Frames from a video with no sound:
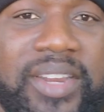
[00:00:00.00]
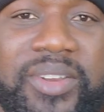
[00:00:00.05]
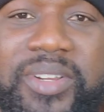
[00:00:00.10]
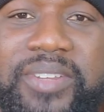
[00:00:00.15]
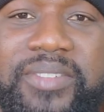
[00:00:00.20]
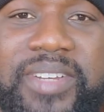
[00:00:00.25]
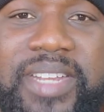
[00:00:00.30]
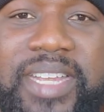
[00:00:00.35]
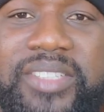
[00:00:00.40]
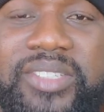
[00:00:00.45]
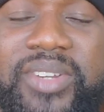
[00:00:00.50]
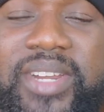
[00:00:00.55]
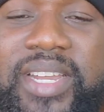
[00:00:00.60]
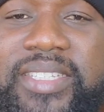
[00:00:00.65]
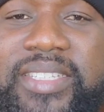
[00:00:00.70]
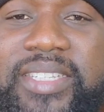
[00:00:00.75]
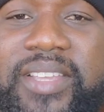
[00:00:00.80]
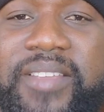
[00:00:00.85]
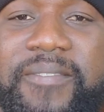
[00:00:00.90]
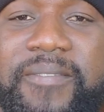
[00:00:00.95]
not even
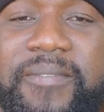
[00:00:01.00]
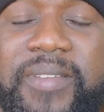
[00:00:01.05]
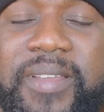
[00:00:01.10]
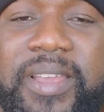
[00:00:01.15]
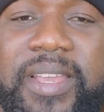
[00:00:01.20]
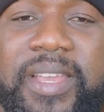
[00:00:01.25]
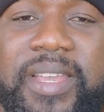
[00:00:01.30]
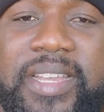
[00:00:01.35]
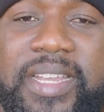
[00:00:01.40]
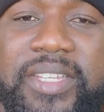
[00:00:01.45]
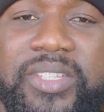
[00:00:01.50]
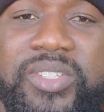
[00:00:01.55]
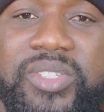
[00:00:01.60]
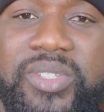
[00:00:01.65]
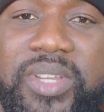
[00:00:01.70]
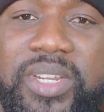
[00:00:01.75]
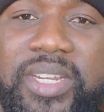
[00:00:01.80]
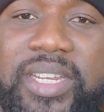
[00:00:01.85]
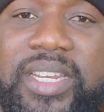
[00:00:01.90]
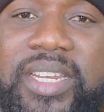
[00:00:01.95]
attractive. And
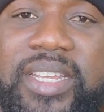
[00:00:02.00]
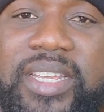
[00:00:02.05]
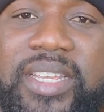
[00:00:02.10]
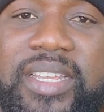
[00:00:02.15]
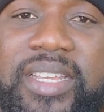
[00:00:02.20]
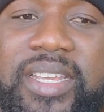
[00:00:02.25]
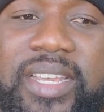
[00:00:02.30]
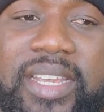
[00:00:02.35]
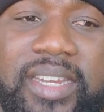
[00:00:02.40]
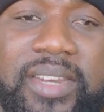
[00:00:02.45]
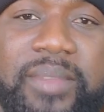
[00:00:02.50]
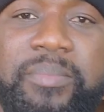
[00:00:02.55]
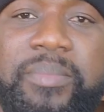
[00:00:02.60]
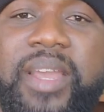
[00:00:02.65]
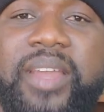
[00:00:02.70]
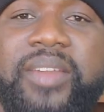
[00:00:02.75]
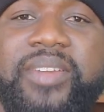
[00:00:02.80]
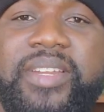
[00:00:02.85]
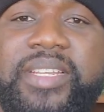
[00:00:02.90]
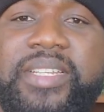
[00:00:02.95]
suddenly in the
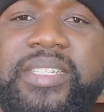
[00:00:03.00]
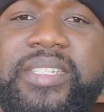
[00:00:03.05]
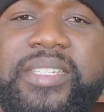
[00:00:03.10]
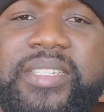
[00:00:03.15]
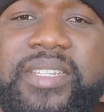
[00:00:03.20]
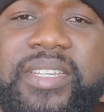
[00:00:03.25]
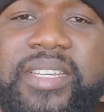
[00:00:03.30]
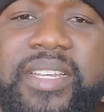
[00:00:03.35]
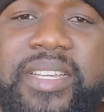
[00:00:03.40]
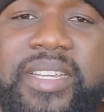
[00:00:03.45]
marriage,